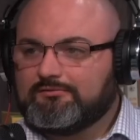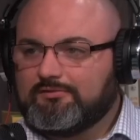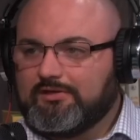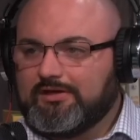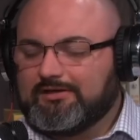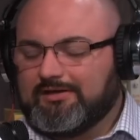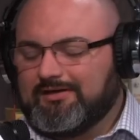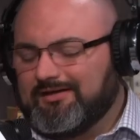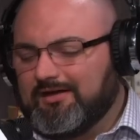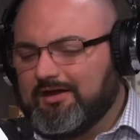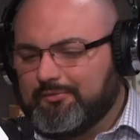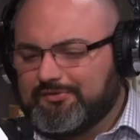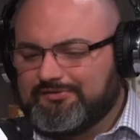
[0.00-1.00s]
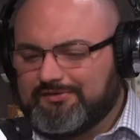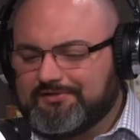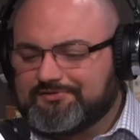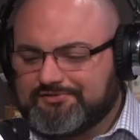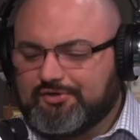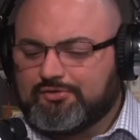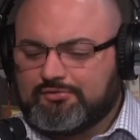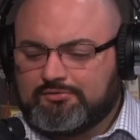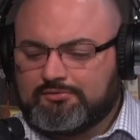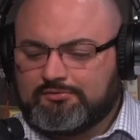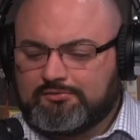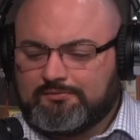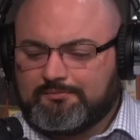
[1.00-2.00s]
I would think so.
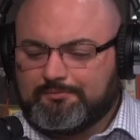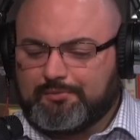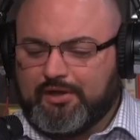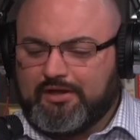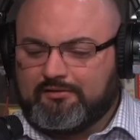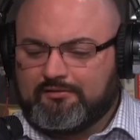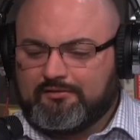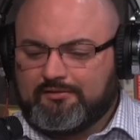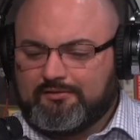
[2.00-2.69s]
But